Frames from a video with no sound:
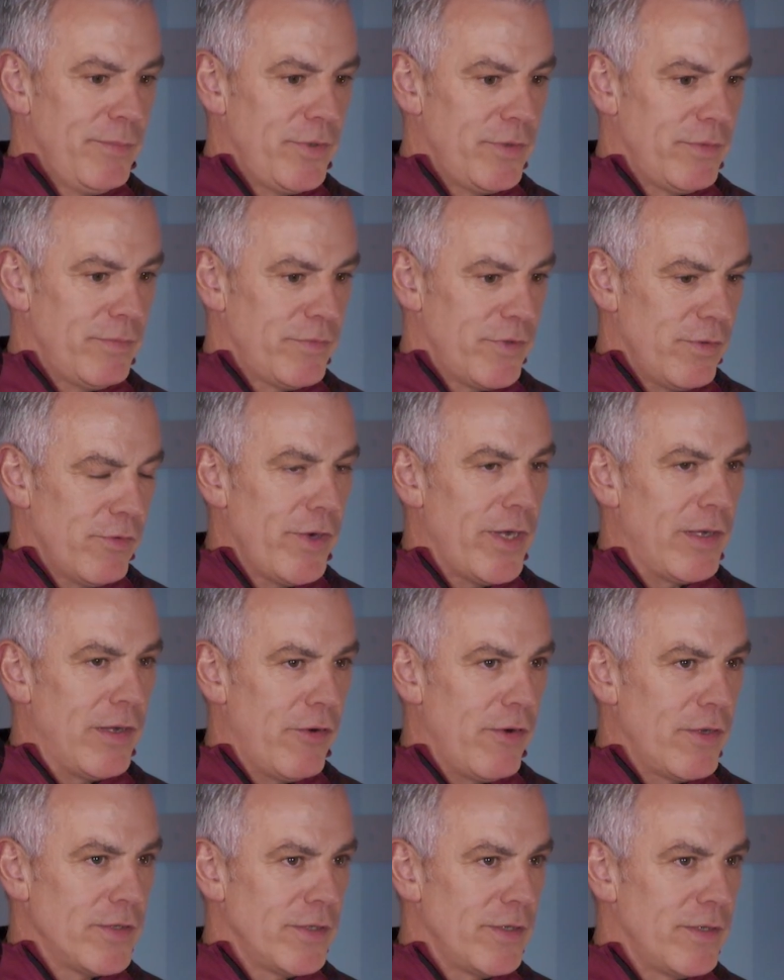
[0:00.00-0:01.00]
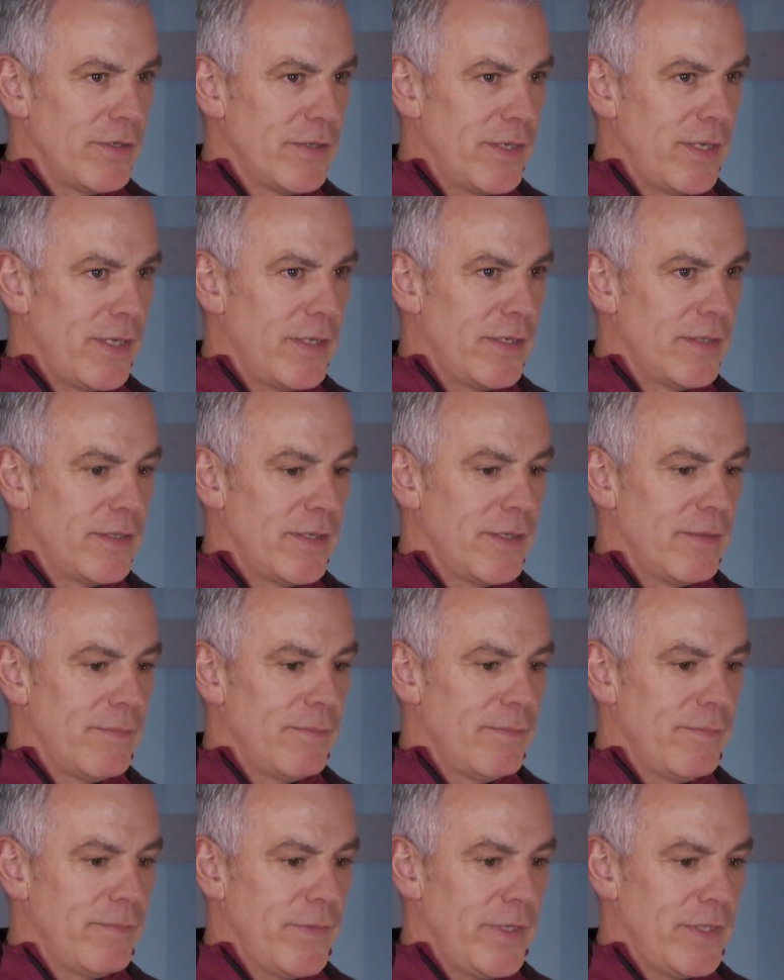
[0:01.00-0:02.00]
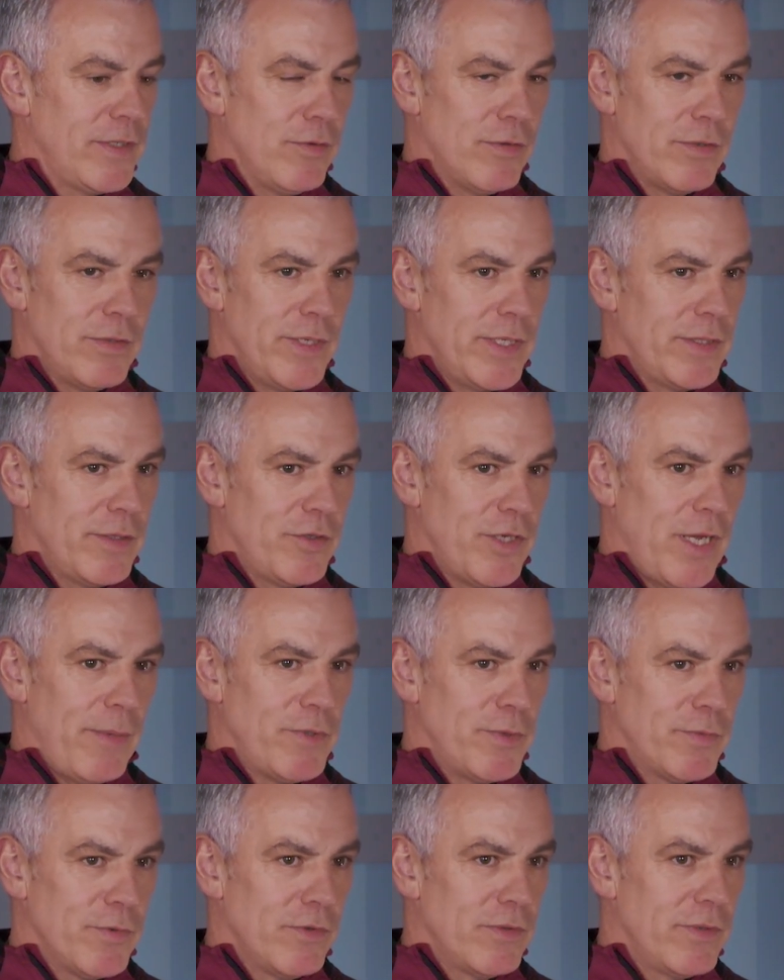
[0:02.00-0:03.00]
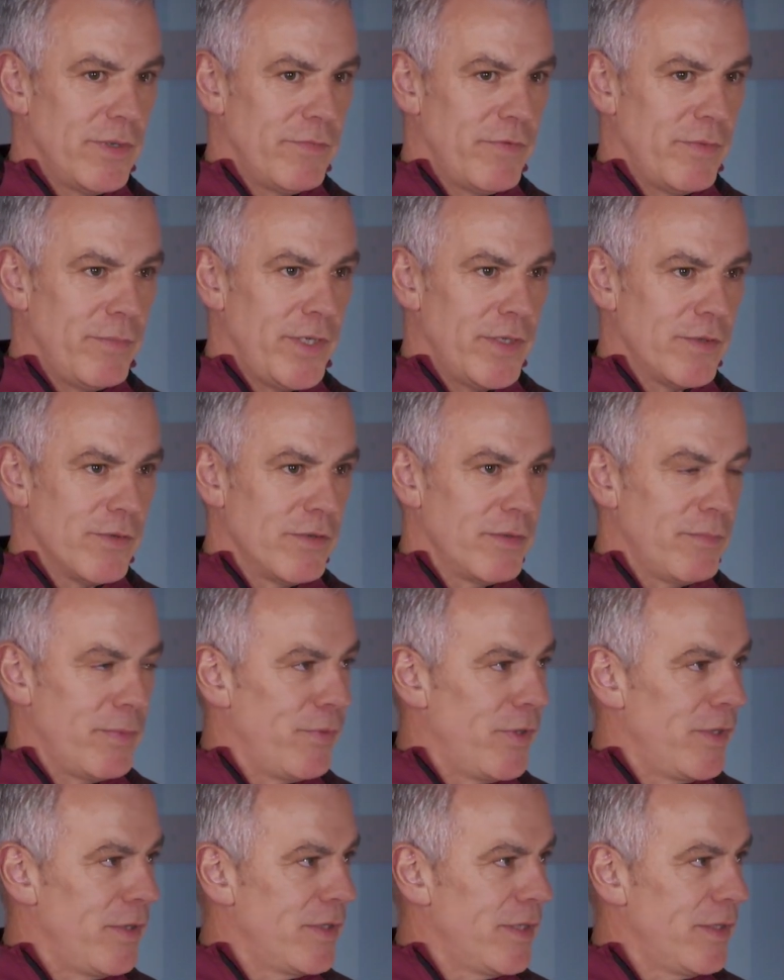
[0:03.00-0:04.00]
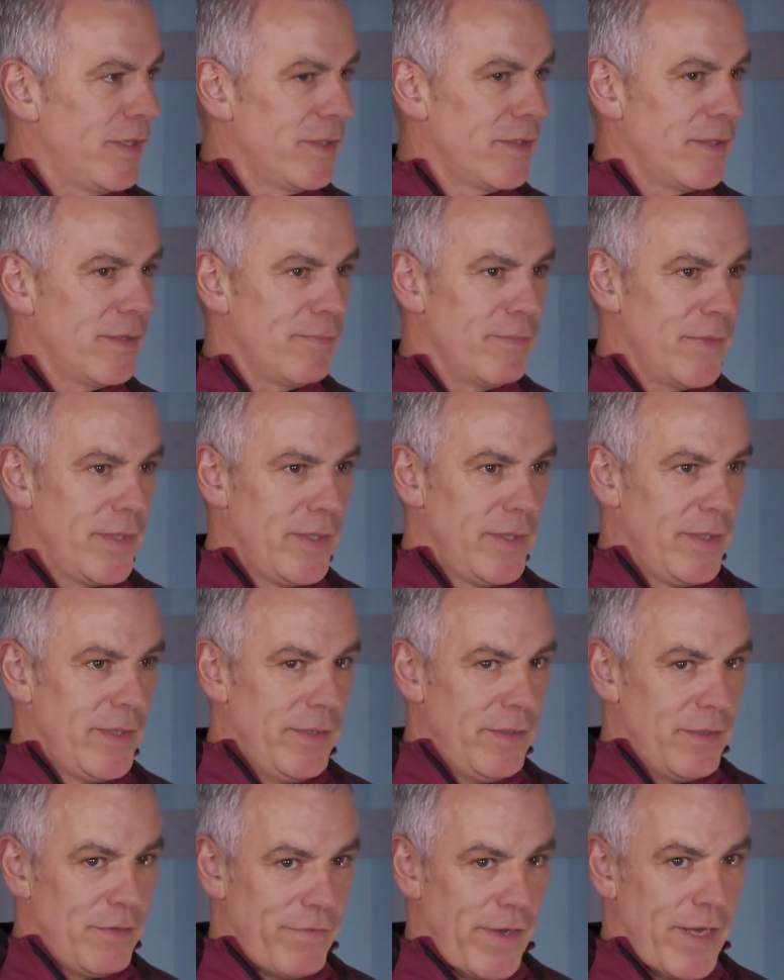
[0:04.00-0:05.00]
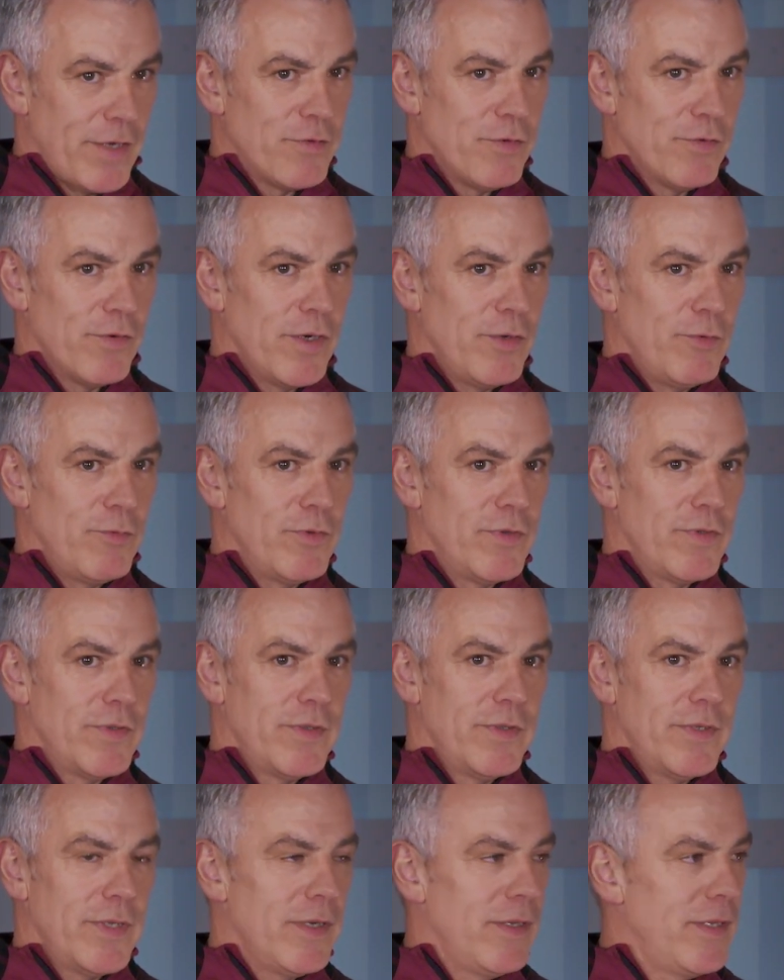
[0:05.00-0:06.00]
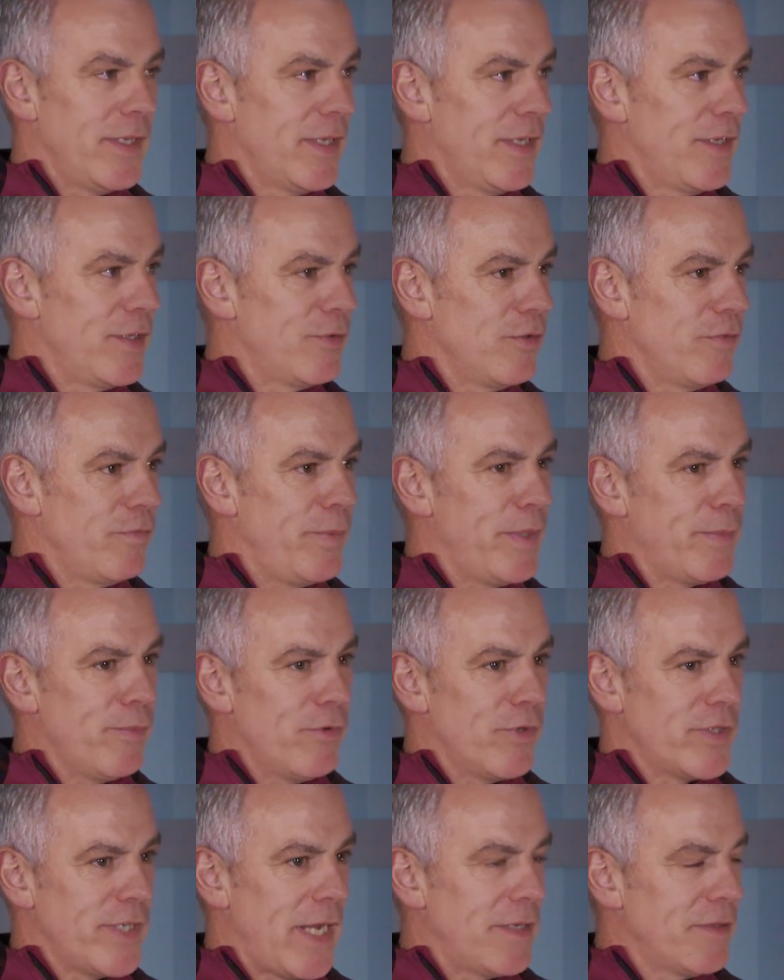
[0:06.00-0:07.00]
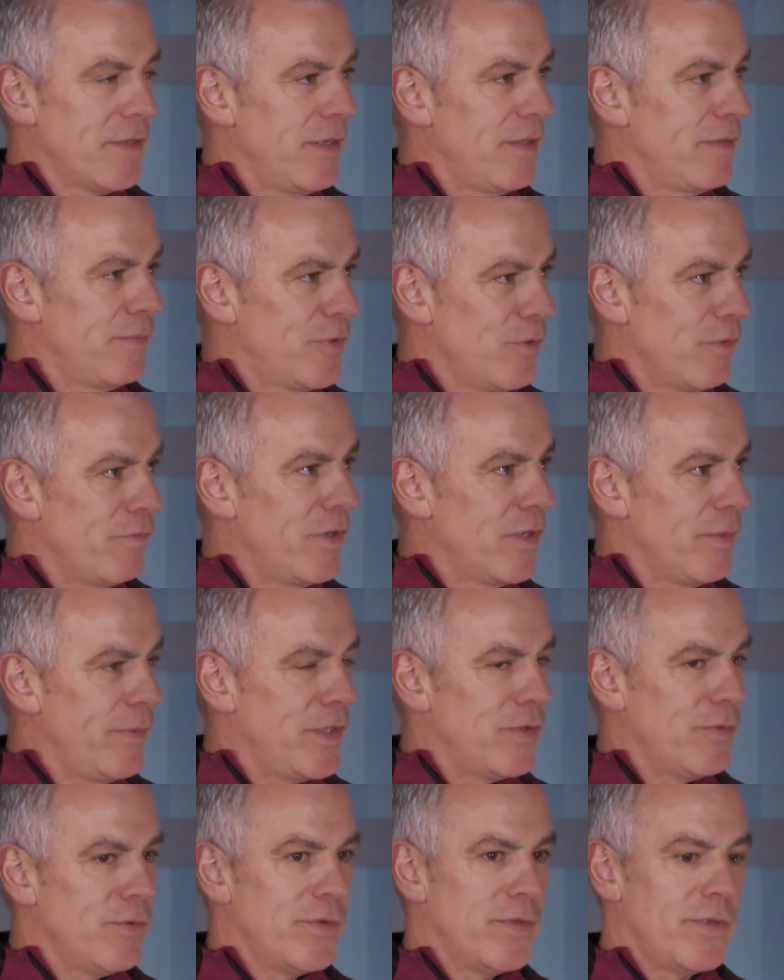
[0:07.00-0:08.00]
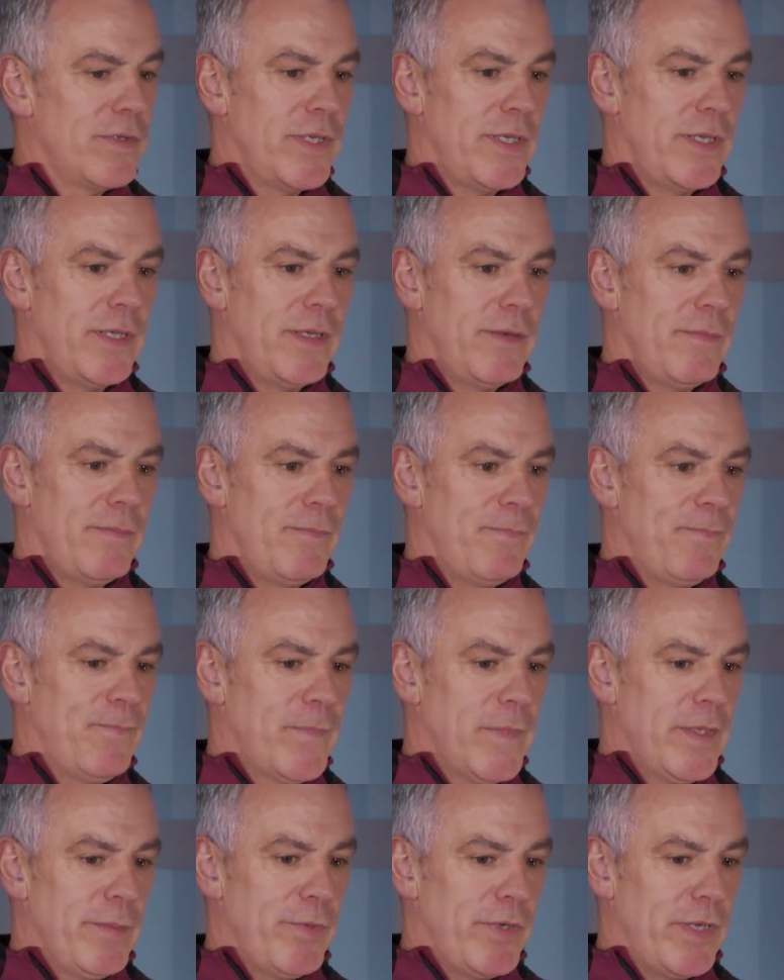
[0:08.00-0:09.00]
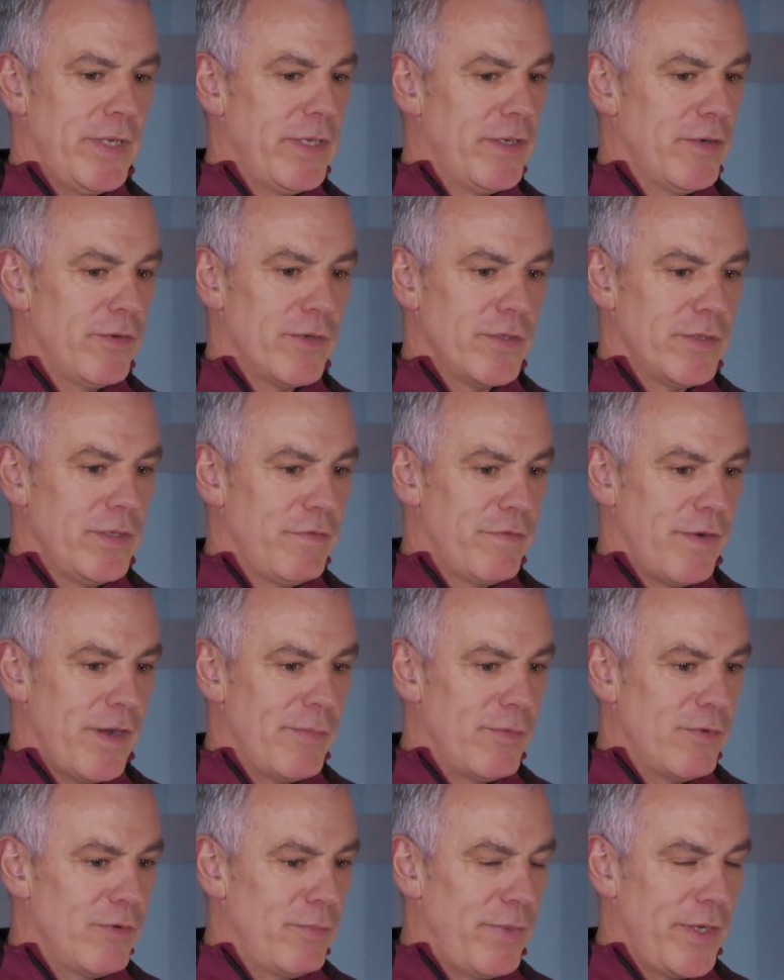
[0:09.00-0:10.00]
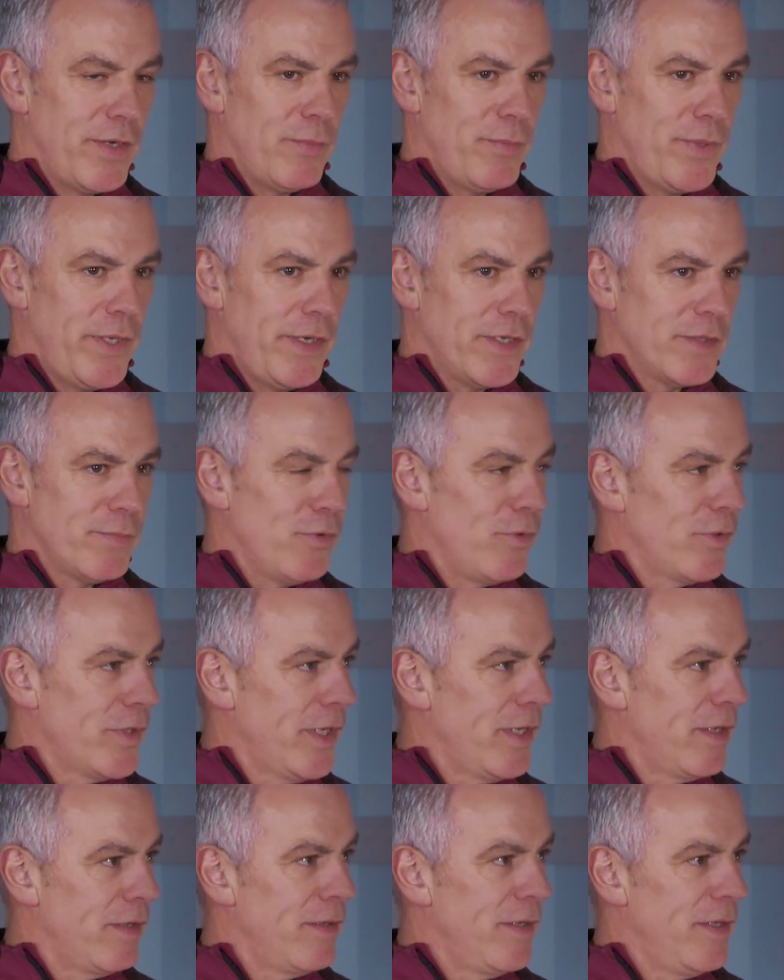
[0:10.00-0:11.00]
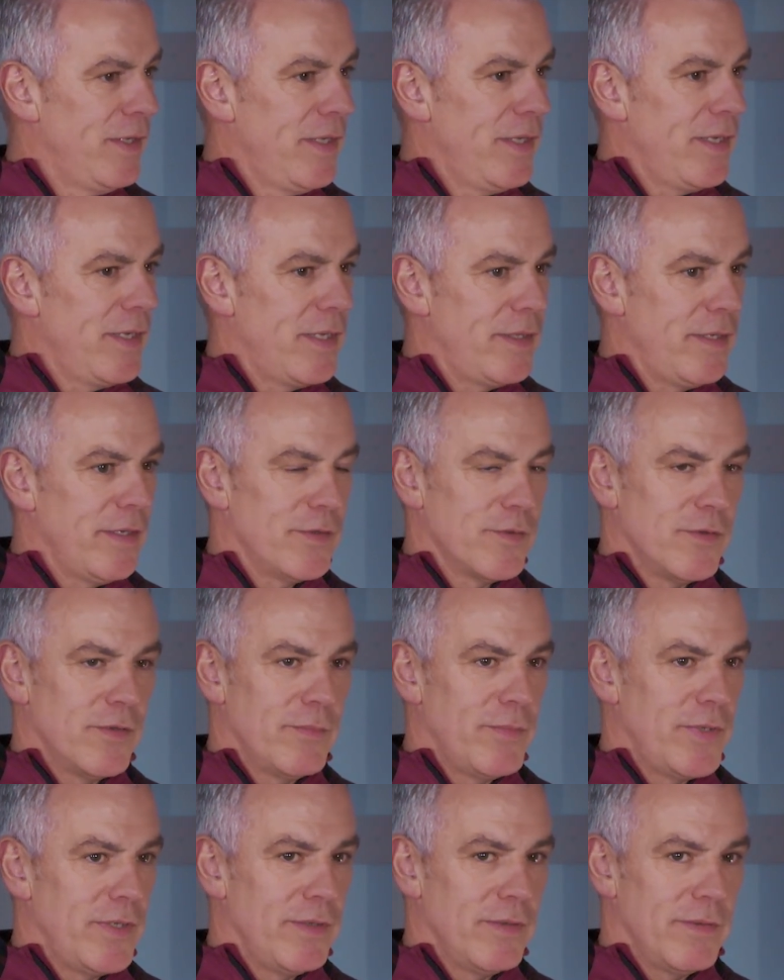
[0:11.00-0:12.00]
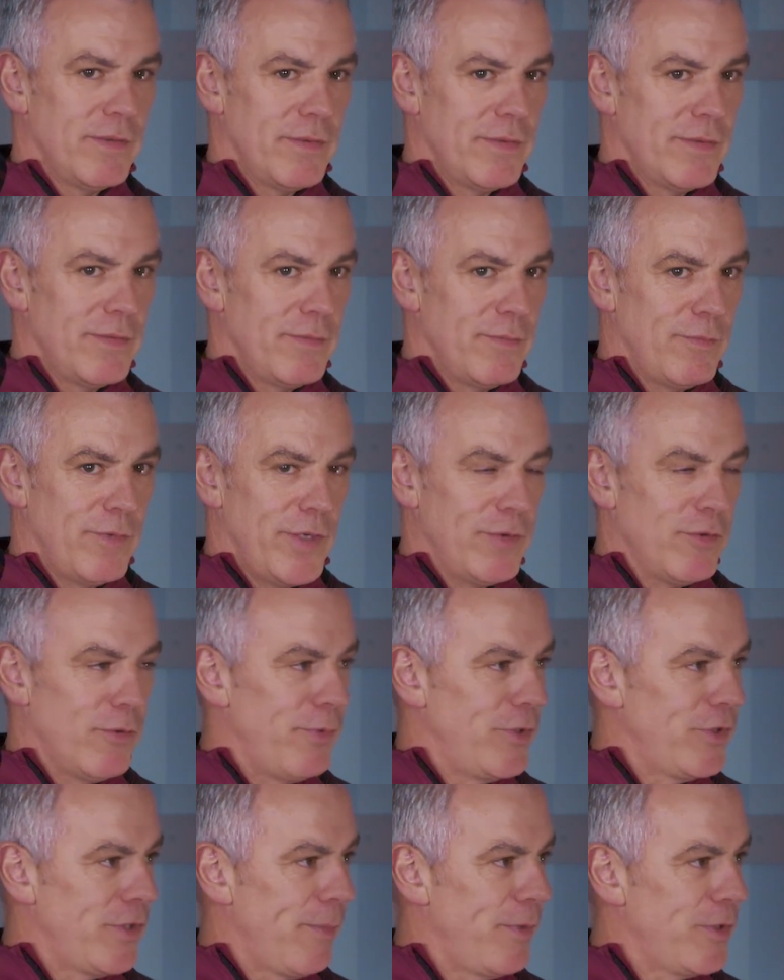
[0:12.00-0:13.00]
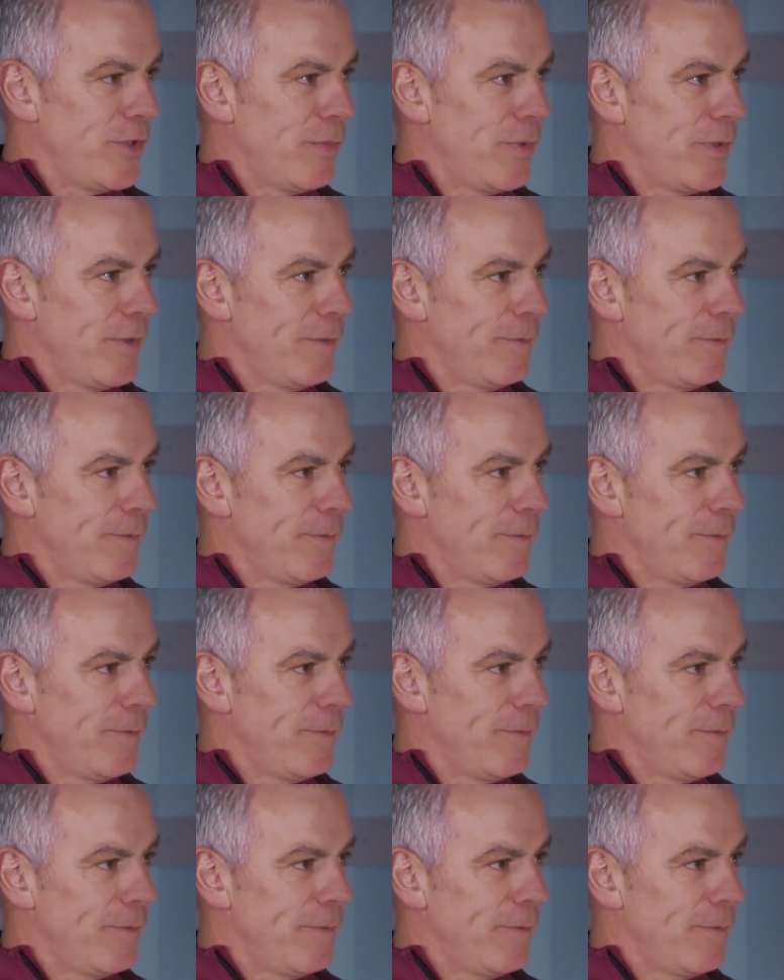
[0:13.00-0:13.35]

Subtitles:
But some great learners in it, and it's looking like the championship's for me is going to be brilliant. I think the faster ground, all that kind of stuff, a bit more tactical stuff will come into it. But I think you're going to see far more better pace, more kicking. And I think it's going to be a wide open championship.